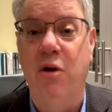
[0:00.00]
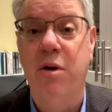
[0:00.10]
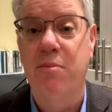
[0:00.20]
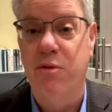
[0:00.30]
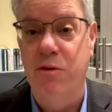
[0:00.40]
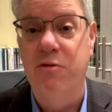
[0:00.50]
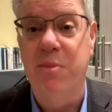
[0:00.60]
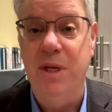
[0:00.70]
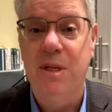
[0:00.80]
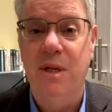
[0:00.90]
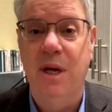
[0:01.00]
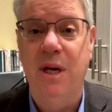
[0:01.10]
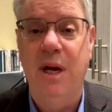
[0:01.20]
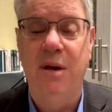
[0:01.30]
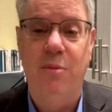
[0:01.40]
improvement,
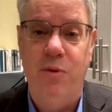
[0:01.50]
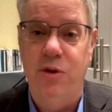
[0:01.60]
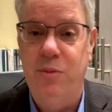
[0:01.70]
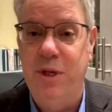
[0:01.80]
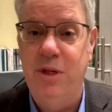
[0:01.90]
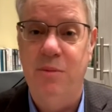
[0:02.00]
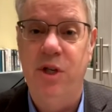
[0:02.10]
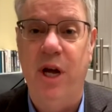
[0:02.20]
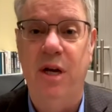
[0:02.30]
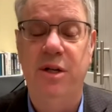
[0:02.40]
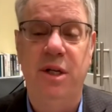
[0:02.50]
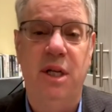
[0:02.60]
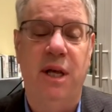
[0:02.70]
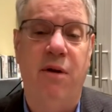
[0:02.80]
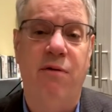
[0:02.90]
and there's been some challenges
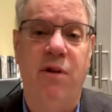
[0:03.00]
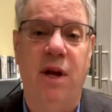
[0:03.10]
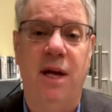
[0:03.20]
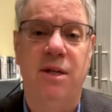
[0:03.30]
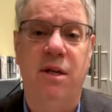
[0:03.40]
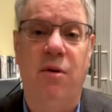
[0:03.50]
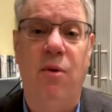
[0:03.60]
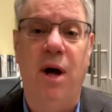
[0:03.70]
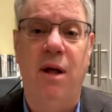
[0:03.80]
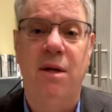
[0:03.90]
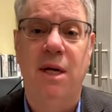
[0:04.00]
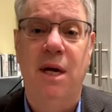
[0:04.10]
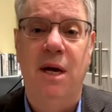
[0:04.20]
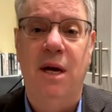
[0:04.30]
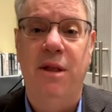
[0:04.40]
to that over the last little while,
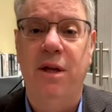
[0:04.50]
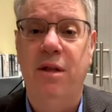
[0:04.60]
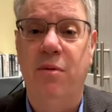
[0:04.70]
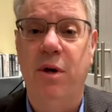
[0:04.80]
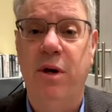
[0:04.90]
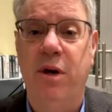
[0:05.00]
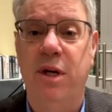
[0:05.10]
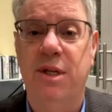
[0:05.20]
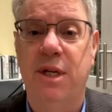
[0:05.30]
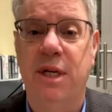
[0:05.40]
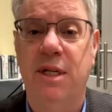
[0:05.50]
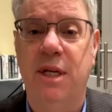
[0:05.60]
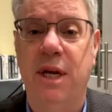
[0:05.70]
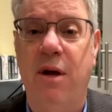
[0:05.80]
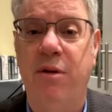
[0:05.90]
I think that what you're going to see is
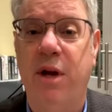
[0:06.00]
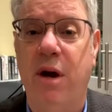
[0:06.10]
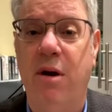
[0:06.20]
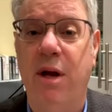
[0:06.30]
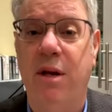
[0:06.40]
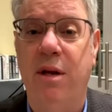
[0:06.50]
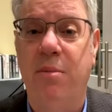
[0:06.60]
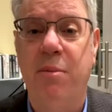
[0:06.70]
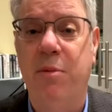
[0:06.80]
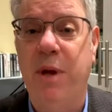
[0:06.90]
that healthcare and the